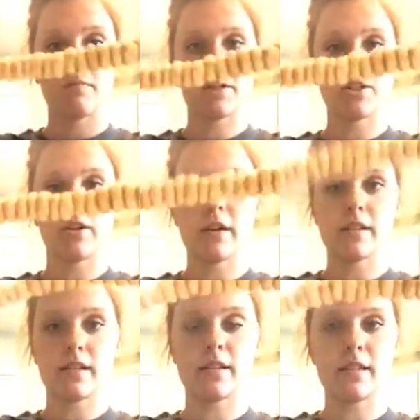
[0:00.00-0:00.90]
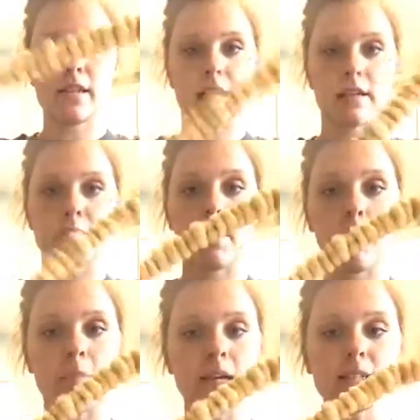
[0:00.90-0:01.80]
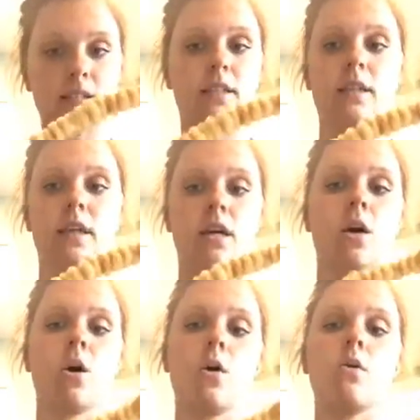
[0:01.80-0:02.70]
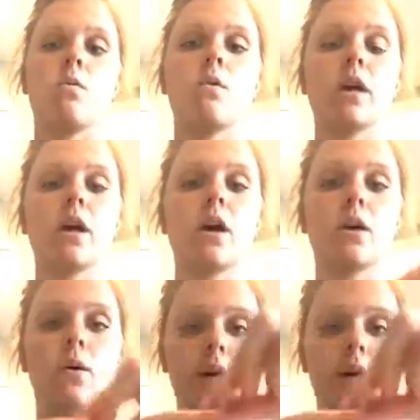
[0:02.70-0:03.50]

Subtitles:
make sure you guys can see this, but basically we are